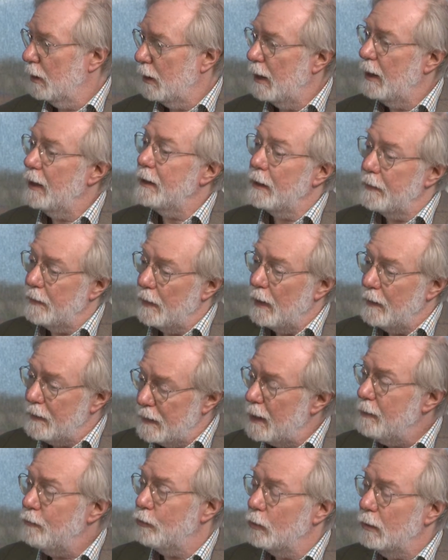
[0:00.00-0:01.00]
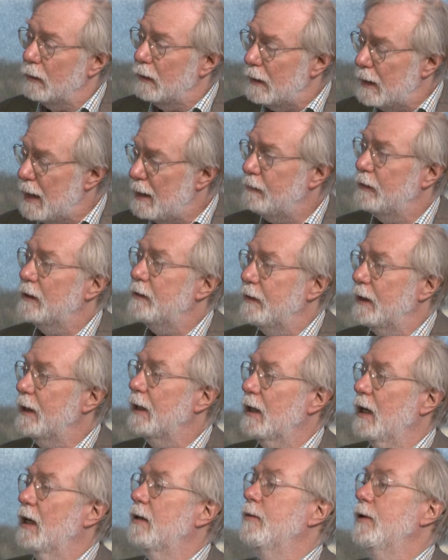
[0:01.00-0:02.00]
And the overall level of
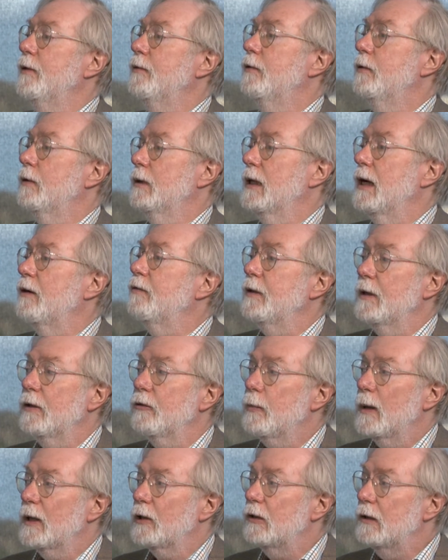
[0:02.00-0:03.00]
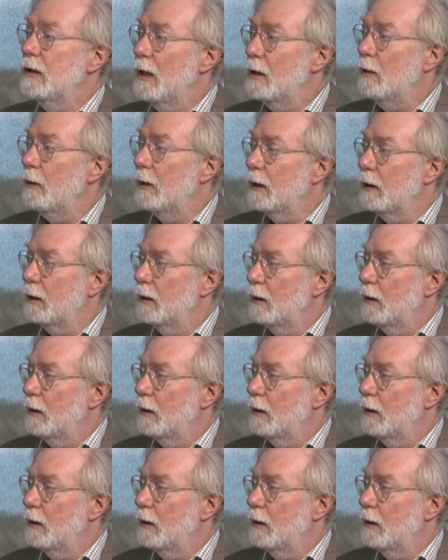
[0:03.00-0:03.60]
income in rural Africa is much lower.